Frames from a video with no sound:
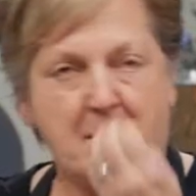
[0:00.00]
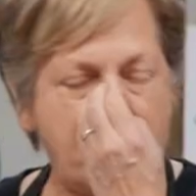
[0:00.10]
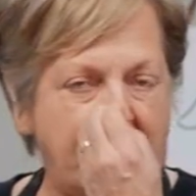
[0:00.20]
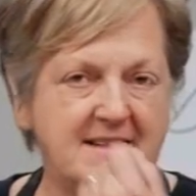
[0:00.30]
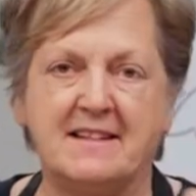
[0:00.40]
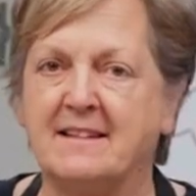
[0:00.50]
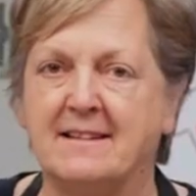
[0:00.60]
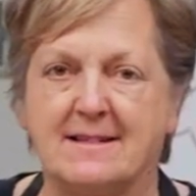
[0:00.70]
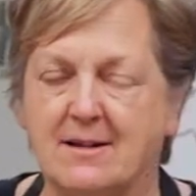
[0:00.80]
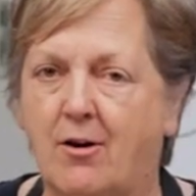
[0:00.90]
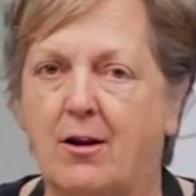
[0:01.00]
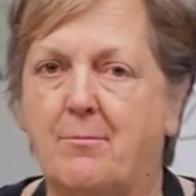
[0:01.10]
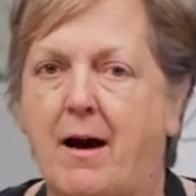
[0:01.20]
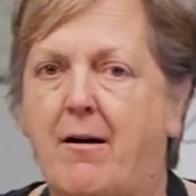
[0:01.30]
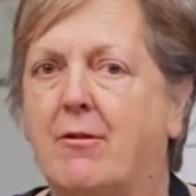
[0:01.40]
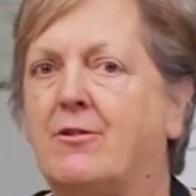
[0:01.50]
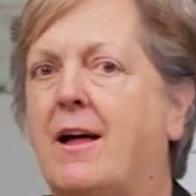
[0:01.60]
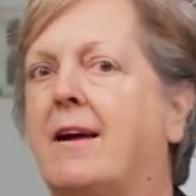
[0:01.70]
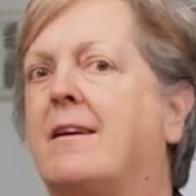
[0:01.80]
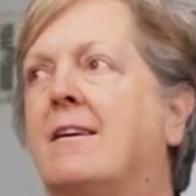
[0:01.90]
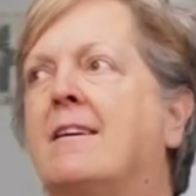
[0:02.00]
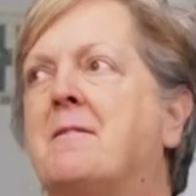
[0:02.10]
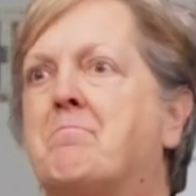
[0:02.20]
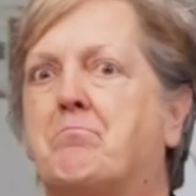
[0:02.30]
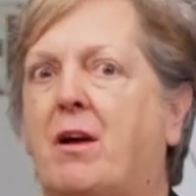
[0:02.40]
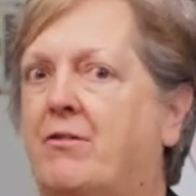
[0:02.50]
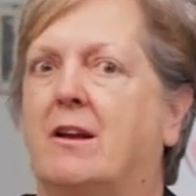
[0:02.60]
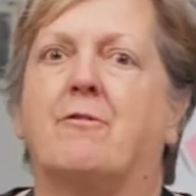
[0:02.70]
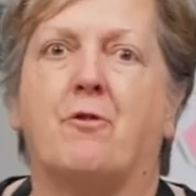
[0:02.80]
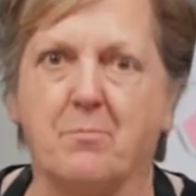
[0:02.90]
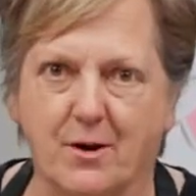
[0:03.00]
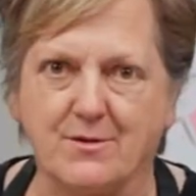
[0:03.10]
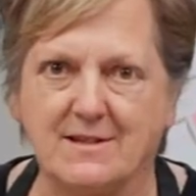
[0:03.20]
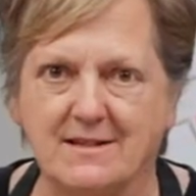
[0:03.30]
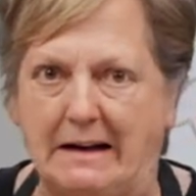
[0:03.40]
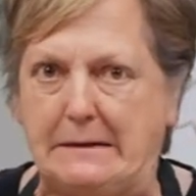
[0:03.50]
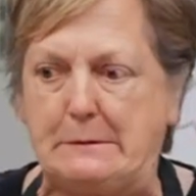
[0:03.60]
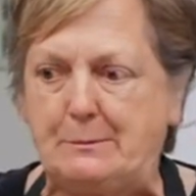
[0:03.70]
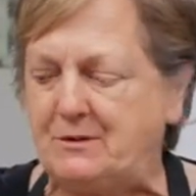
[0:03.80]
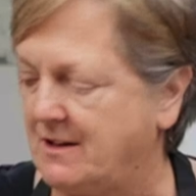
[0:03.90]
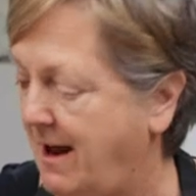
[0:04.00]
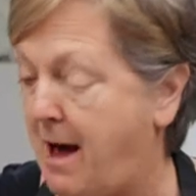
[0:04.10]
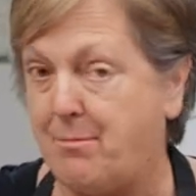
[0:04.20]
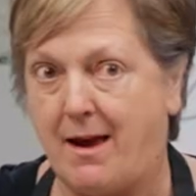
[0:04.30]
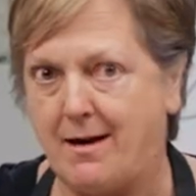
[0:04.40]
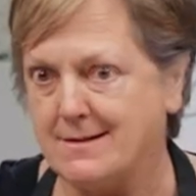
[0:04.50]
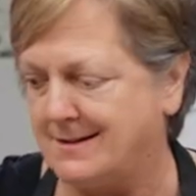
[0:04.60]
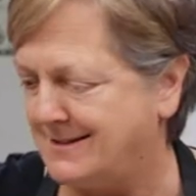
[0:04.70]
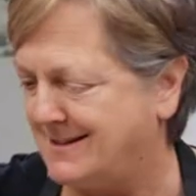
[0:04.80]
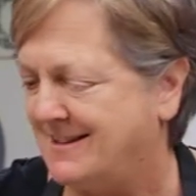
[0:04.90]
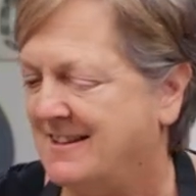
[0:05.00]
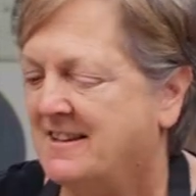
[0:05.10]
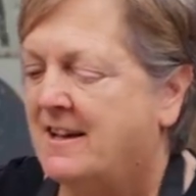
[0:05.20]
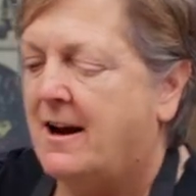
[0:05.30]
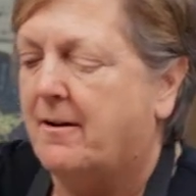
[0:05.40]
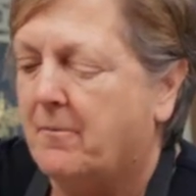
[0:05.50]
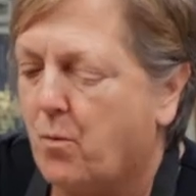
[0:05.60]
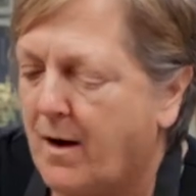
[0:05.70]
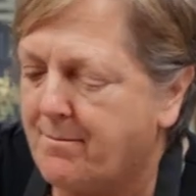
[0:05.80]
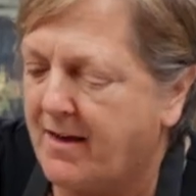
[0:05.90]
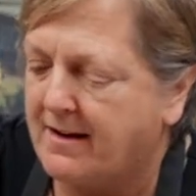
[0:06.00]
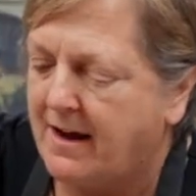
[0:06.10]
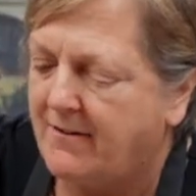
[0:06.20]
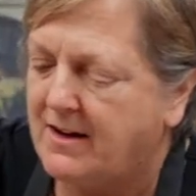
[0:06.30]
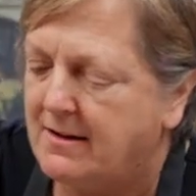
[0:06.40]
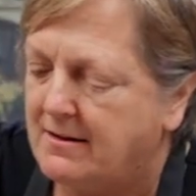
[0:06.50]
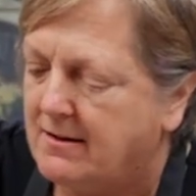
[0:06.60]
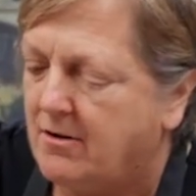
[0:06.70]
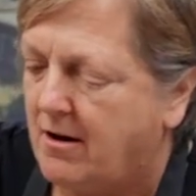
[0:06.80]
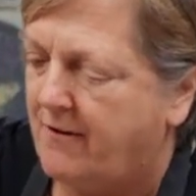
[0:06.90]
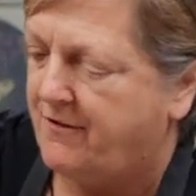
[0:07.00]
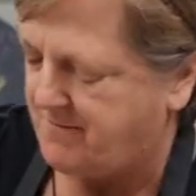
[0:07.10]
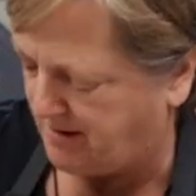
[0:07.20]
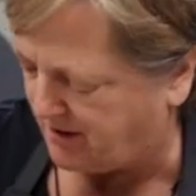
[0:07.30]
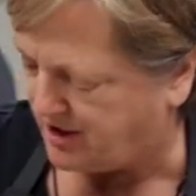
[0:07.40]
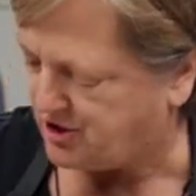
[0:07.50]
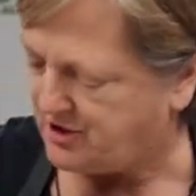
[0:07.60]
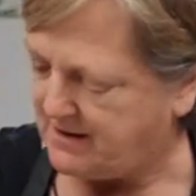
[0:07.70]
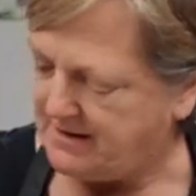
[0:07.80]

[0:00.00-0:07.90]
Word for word: Painting is all about like pivoting from those like, oops, happy accidents. I'm gonna wipe that heavy off of my brush.